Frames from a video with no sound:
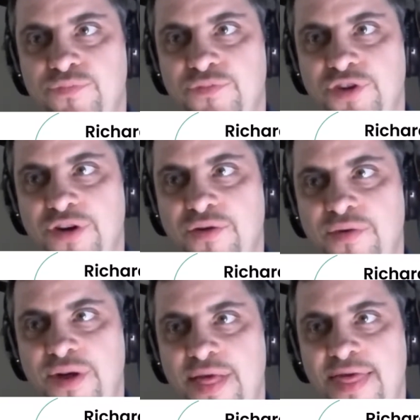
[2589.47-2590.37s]
you know,
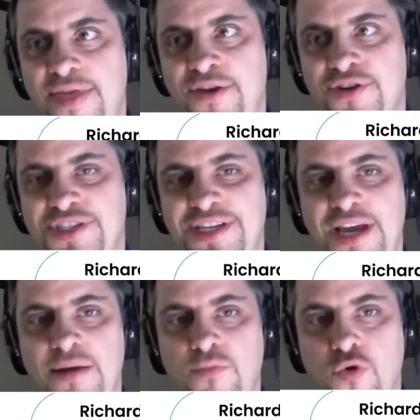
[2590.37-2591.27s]
you're
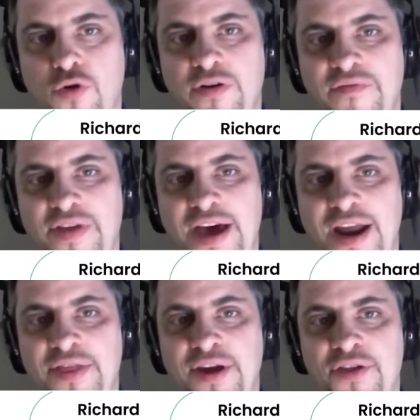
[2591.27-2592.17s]
seeing more of that.
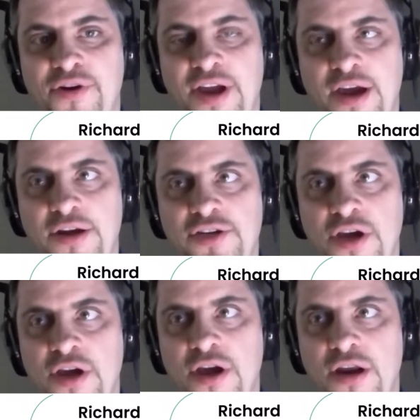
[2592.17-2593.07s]
On the other hand,
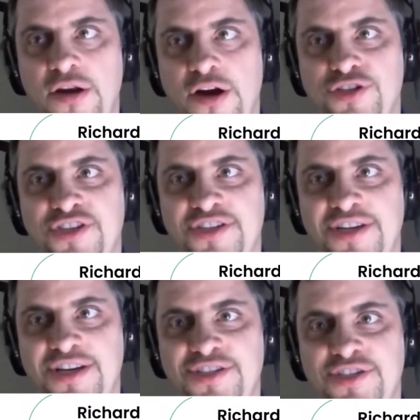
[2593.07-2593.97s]

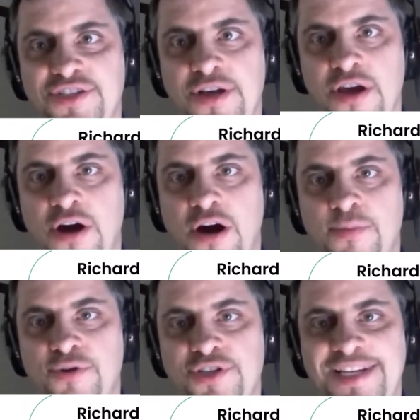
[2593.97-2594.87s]
narcissists are
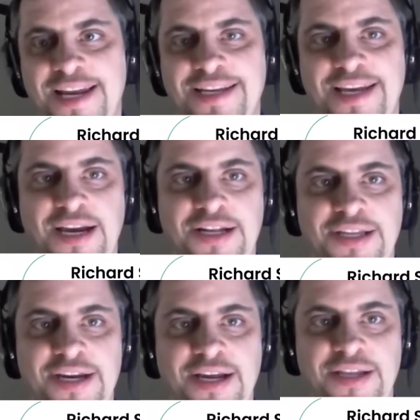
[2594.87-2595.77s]
presenting
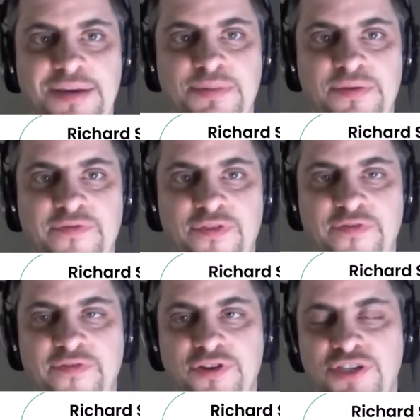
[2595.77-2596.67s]
clinically
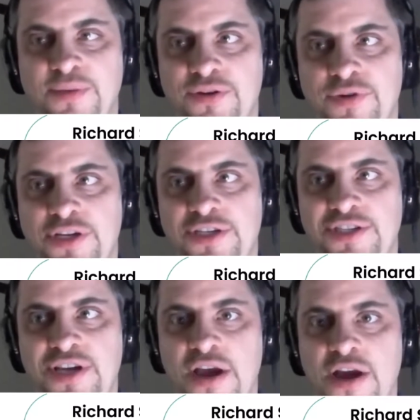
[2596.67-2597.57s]
for similar
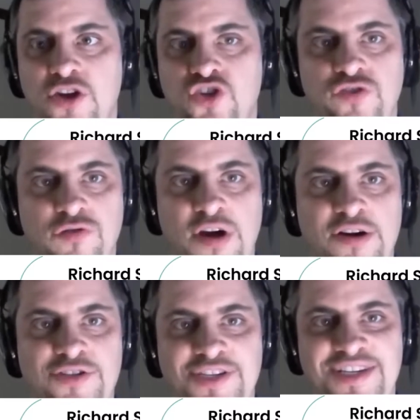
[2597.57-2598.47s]
reasons. True
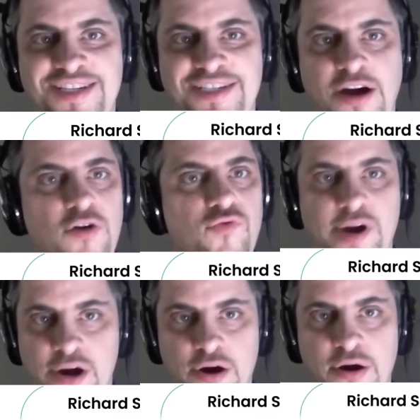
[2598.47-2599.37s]
narcissists are
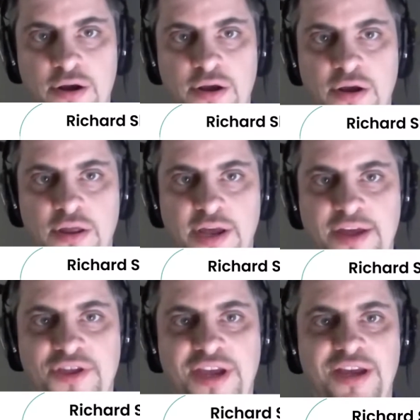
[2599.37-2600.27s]
rare.
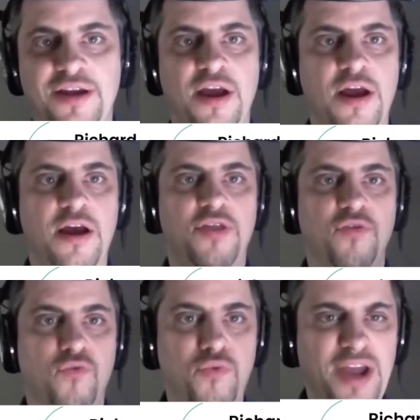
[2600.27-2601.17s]
Like the
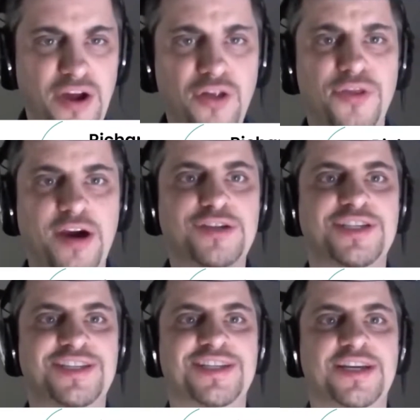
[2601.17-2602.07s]
real
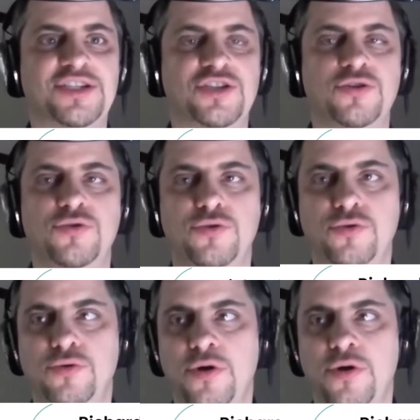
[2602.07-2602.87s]
narcissist who,